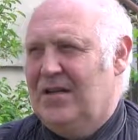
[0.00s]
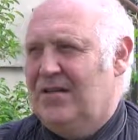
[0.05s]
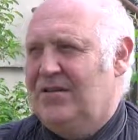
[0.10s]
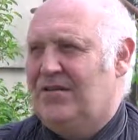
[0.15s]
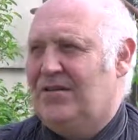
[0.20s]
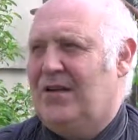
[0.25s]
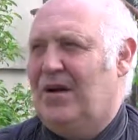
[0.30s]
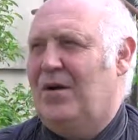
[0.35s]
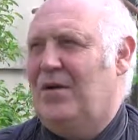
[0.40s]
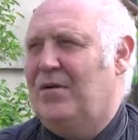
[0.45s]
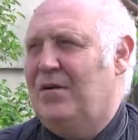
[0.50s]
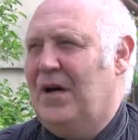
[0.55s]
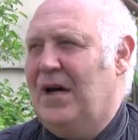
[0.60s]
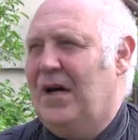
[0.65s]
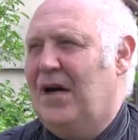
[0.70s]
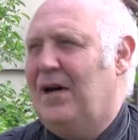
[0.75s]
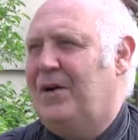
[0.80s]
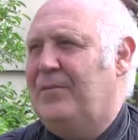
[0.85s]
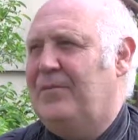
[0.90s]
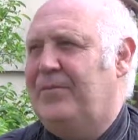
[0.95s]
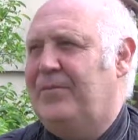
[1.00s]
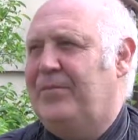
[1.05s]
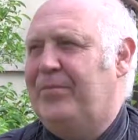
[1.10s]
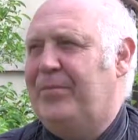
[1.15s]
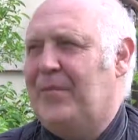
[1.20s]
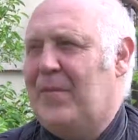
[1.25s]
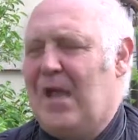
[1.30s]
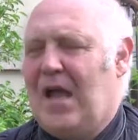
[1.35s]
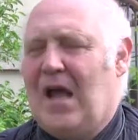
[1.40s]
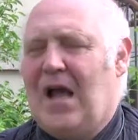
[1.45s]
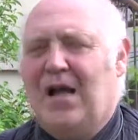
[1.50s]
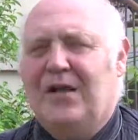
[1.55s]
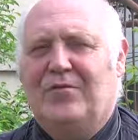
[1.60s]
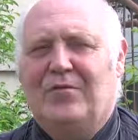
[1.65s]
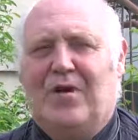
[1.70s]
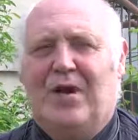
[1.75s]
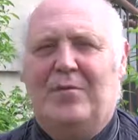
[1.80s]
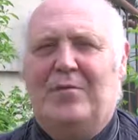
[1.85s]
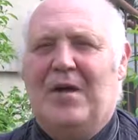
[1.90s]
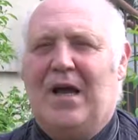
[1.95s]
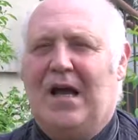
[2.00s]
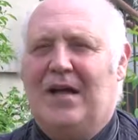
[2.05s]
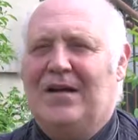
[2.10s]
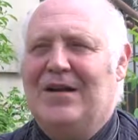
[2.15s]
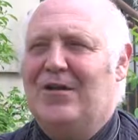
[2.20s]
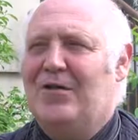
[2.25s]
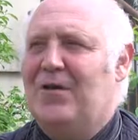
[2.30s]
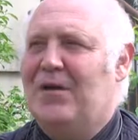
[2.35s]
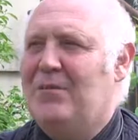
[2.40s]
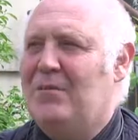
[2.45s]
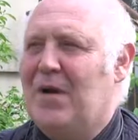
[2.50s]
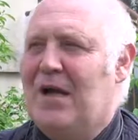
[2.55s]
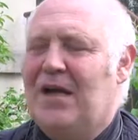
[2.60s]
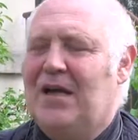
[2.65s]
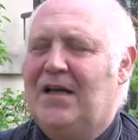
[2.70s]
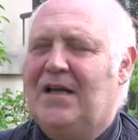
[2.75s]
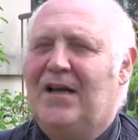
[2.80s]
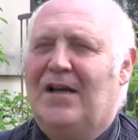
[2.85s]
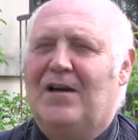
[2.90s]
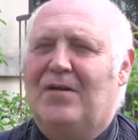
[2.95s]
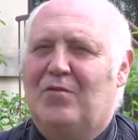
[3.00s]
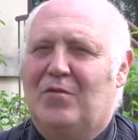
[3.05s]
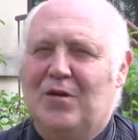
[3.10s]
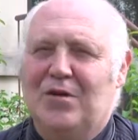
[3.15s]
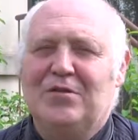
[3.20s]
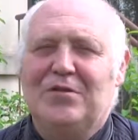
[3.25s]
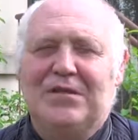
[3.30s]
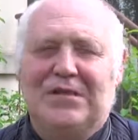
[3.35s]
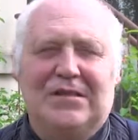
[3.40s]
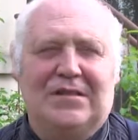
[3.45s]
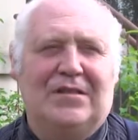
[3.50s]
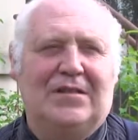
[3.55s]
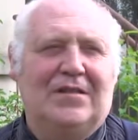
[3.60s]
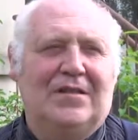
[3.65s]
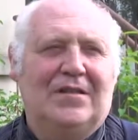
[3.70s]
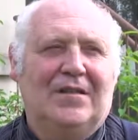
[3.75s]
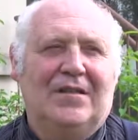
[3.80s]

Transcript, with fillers: So uh, I grew up not knowing my uh, roots,